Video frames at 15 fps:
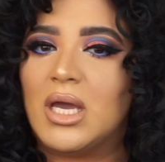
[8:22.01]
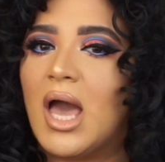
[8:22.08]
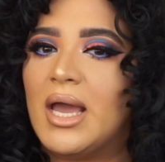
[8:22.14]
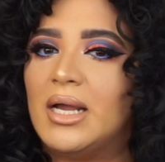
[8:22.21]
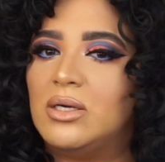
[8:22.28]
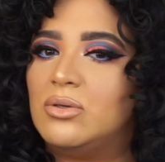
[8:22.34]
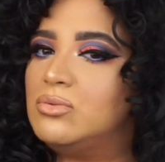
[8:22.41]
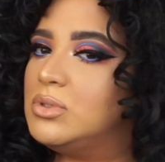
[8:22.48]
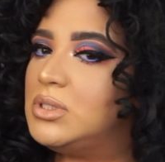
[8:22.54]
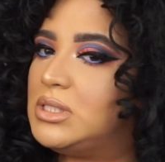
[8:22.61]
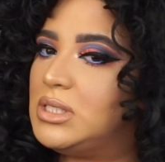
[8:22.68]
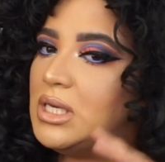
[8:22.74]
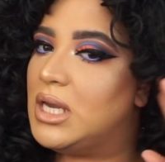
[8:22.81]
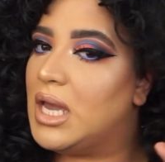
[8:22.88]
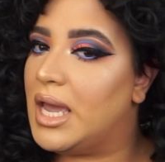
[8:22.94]
I don't
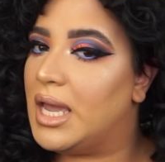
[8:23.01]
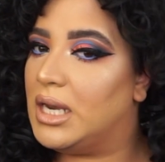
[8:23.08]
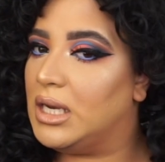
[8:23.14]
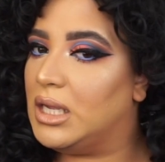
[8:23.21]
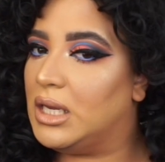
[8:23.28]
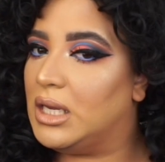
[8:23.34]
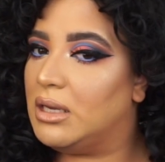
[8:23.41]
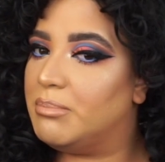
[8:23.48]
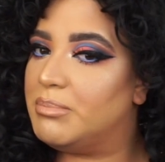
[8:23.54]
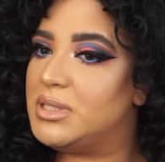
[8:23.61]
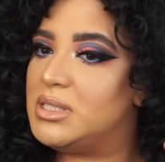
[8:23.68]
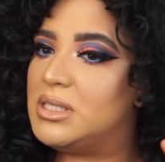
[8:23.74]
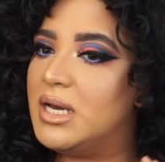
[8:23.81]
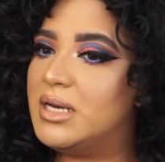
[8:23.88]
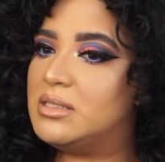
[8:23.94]
see any,
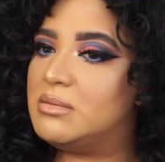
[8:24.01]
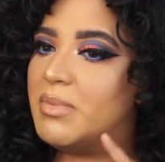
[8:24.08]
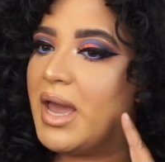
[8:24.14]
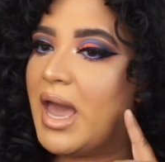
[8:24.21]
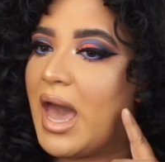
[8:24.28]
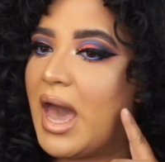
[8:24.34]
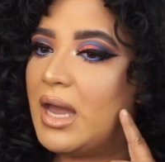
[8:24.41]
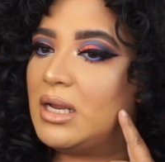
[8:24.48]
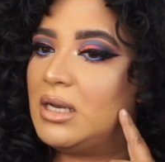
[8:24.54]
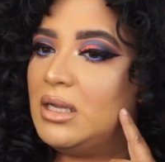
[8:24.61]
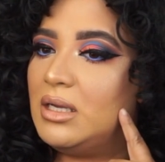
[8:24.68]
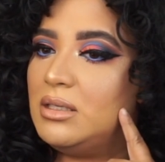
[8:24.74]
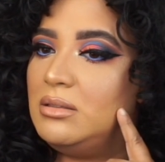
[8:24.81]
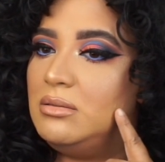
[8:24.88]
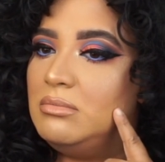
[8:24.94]
besides my
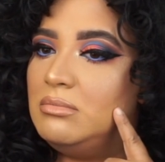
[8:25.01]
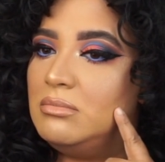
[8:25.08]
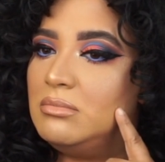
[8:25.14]
acne